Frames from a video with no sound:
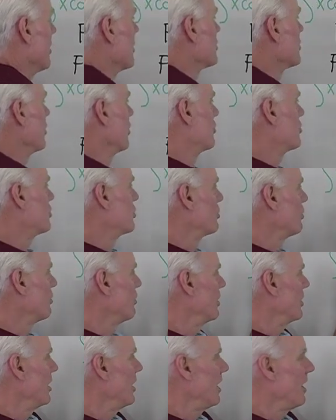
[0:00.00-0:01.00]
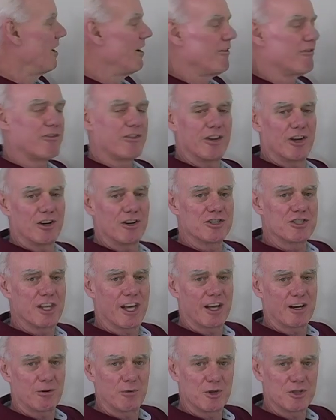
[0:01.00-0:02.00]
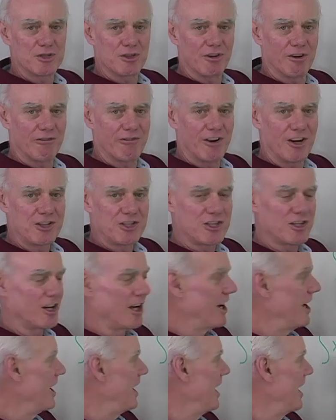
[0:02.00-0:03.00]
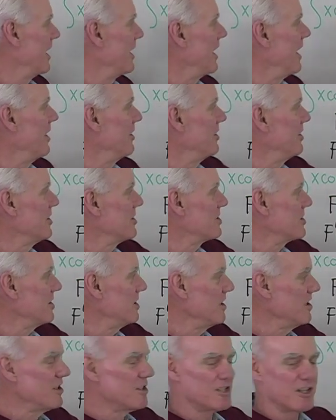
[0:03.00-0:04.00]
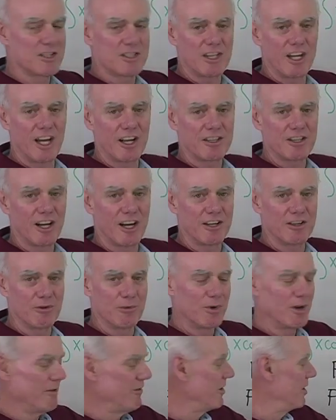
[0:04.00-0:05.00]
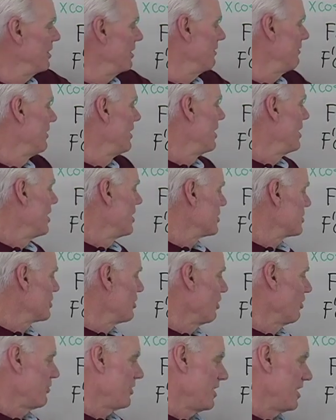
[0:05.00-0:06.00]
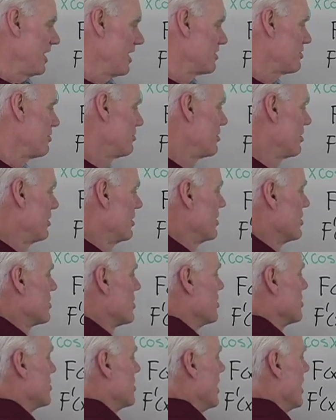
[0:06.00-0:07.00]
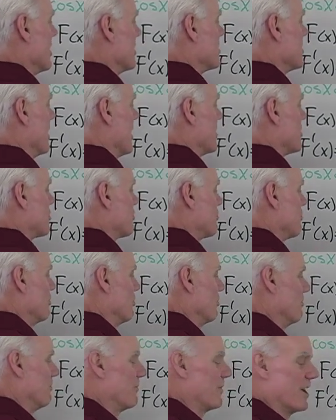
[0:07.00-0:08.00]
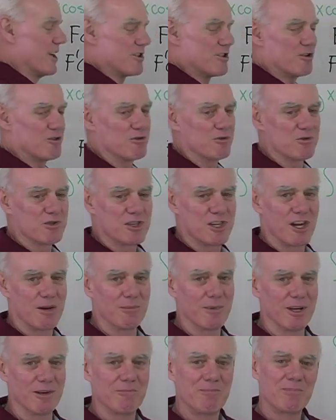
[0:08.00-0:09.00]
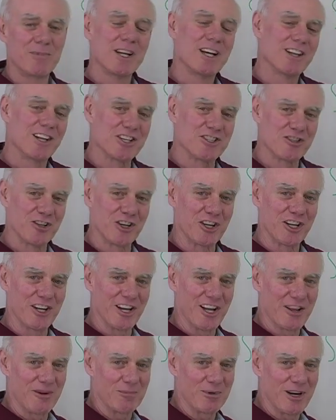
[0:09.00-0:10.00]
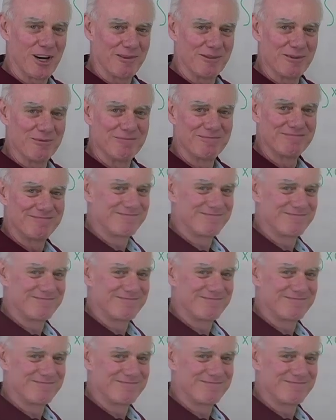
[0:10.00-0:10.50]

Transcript: So sure enough, there's that original function I had, and this is its antiderivative. So the answer to this is yes, that's true. That's a true statement. Let's look at another problem.